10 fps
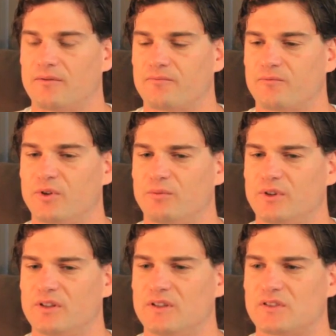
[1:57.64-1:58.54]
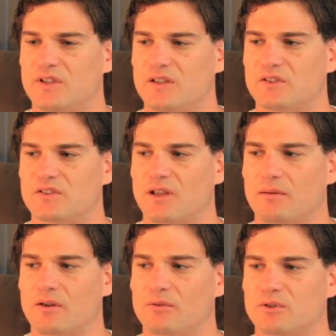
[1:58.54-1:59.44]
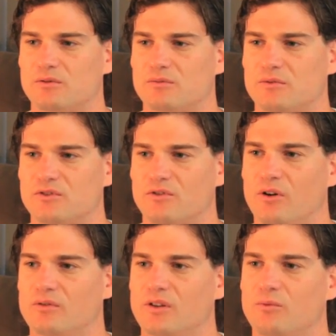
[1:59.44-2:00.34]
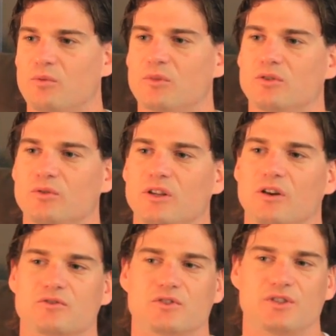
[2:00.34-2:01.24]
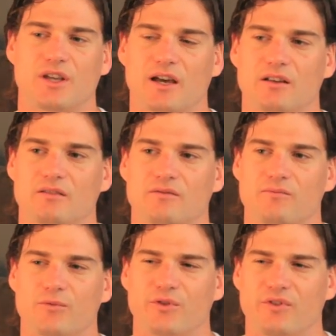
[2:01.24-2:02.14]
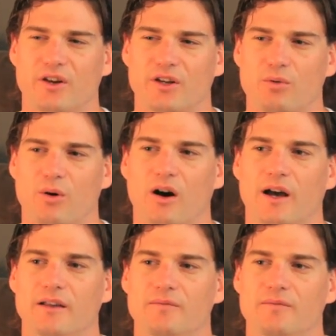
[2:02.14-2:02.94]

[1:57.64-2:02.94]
we did sense that something was wrong. The woman doing the ultrasound was very quiet,